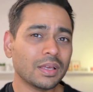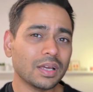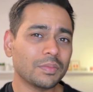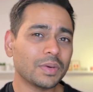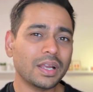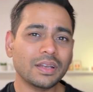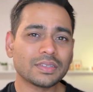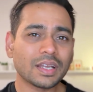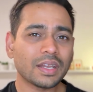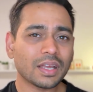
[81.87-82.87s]
and mind is
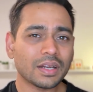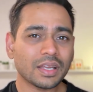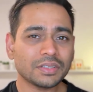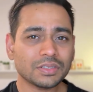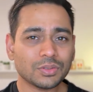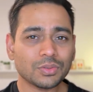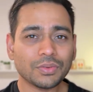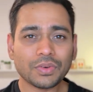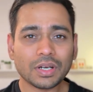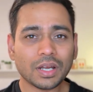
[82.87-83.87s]
getting attached to
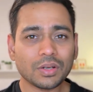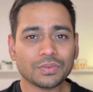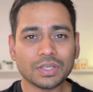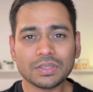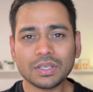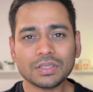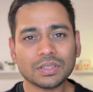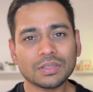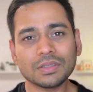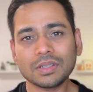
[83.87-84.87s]
different kind of
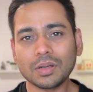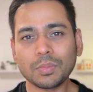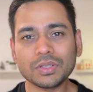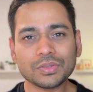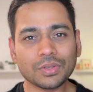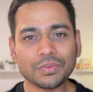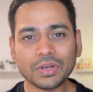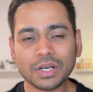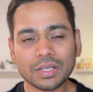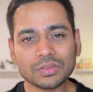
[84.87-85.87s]
sensation repulsed to
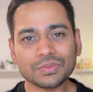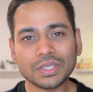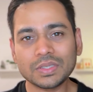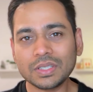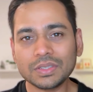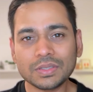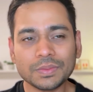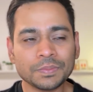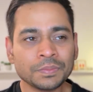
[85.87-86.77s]
different kind of sensation